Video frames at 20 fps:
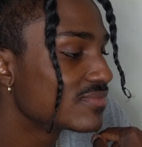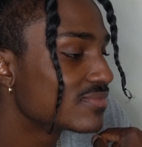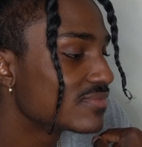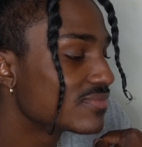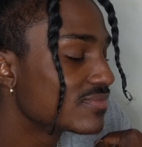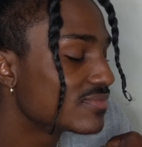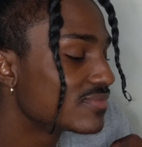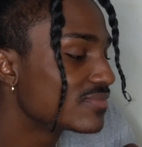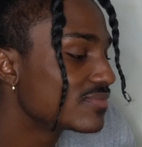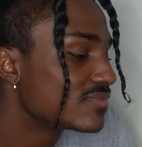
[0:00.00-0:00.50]

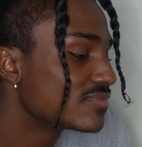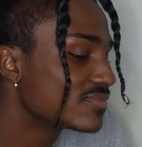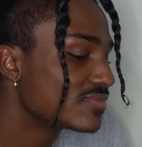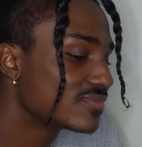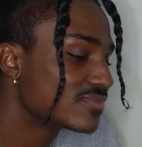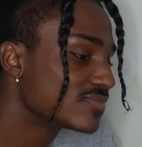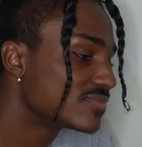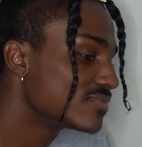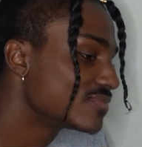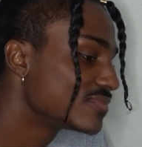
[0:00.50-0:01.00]
Cracker.
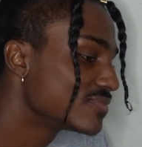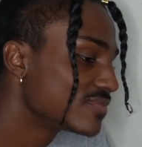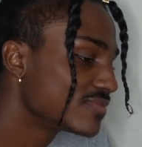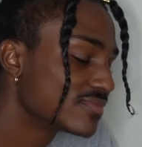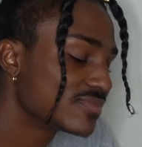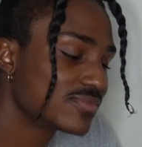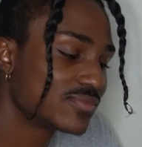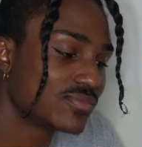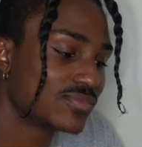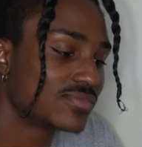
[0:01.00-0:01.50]

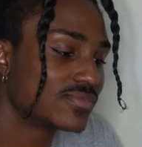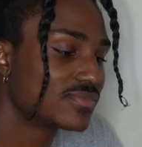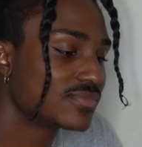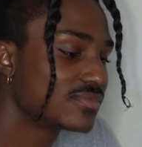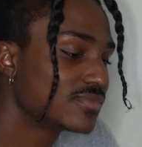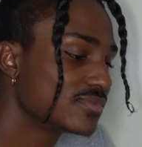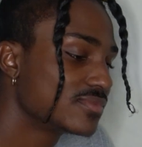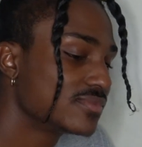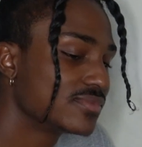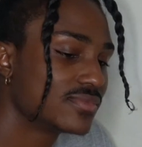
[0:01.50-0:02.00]
Okay, okay,
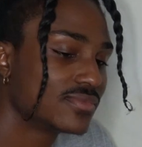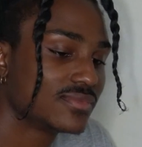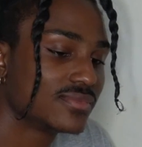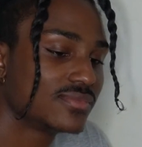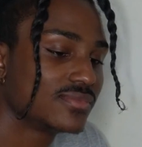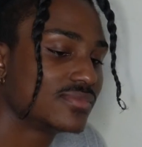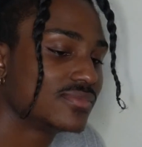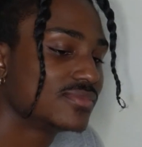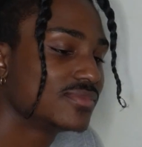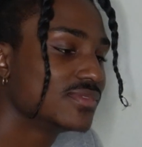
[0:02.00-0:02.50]
okay.
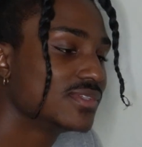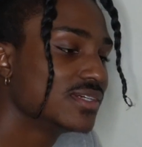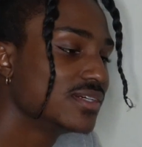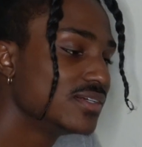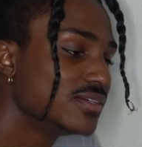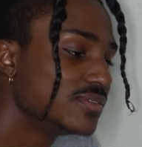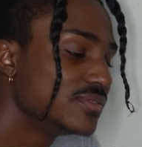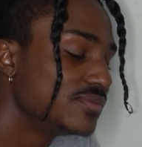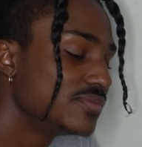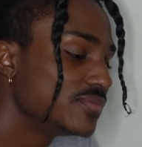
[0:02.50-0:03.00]
That's not
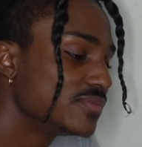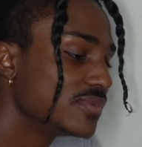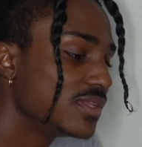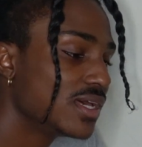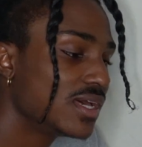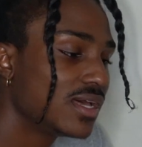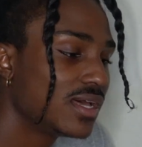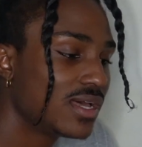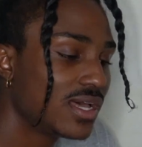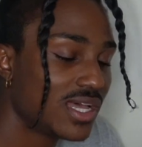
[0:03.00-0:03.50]
bad.
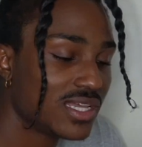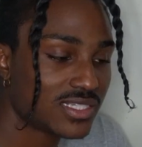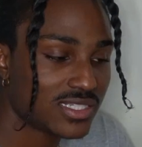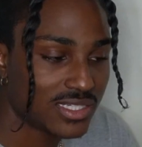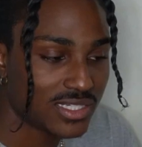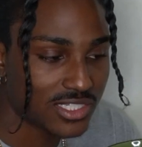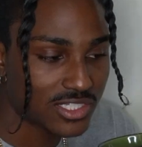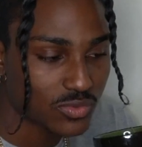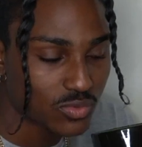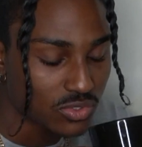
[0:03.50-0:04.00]
That's not bad. I
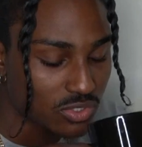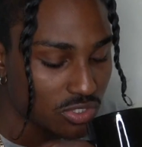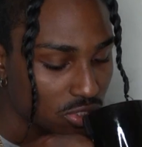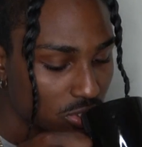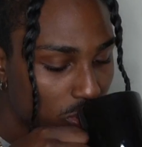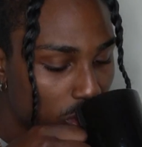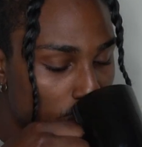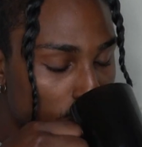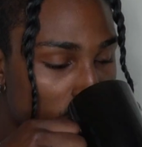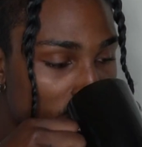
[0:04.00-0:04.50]
seen this one right, too.
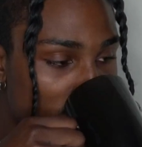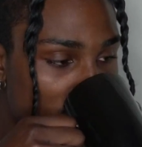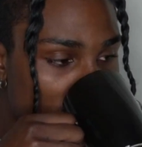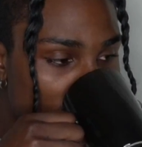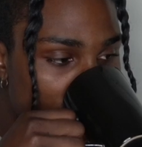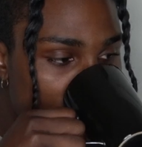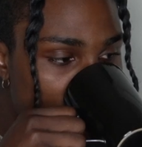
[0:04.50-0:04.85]
Okay.